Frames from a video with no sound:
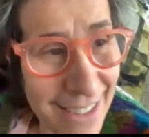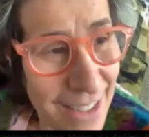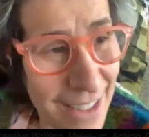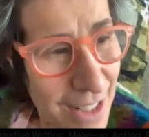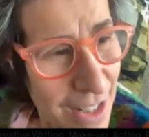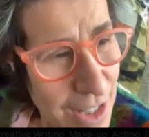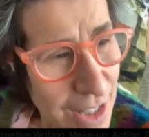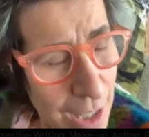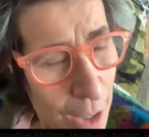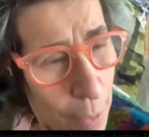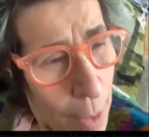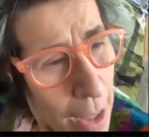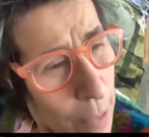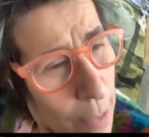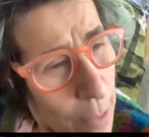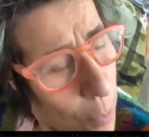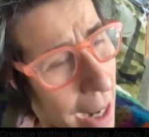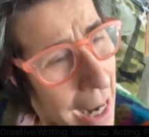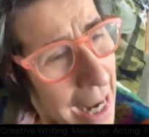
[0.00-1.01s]
So I
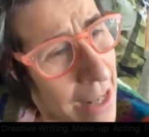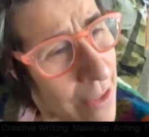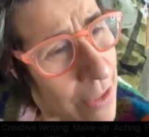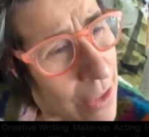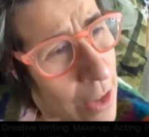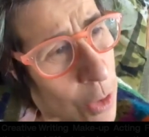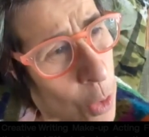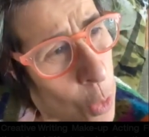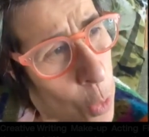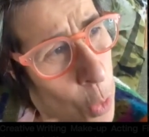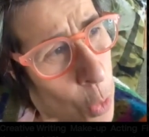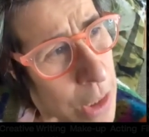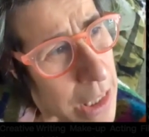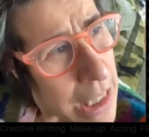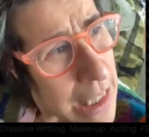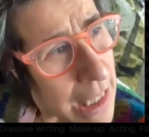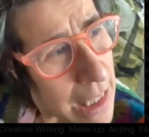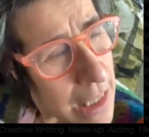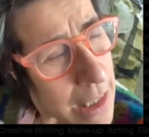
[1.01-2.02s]
went in the
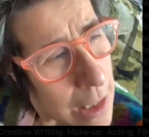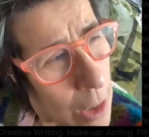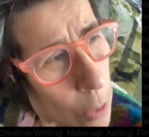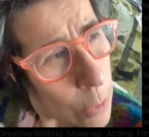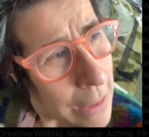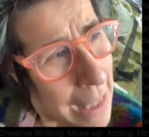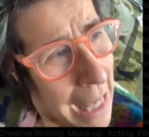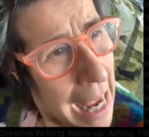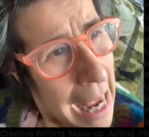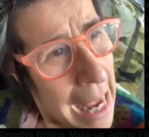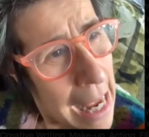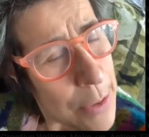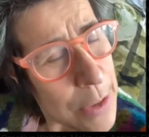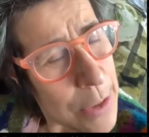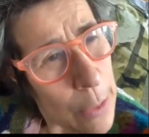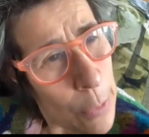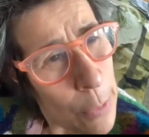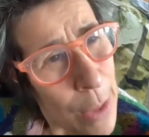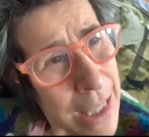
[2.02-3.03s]
noughties. I sold that house.
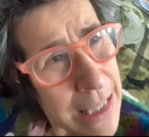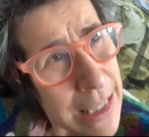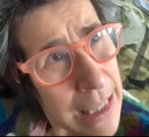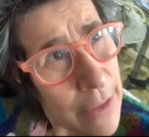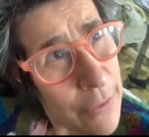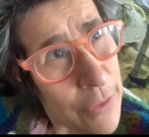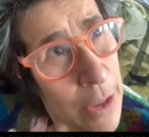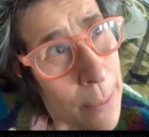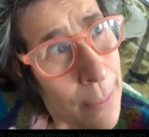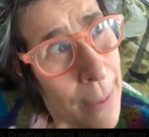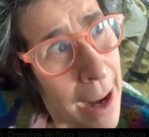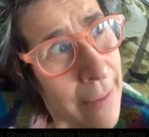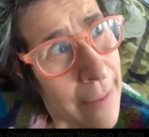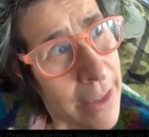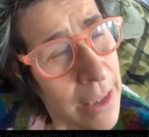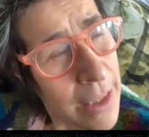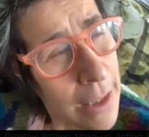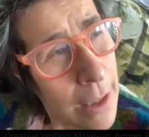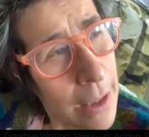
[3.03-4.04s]
I went to live in
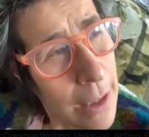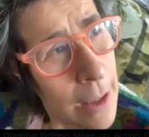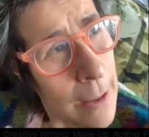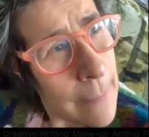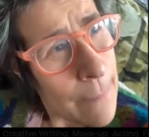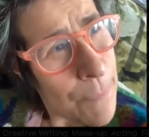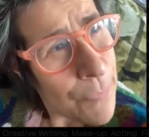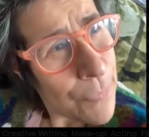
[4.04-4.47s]
America.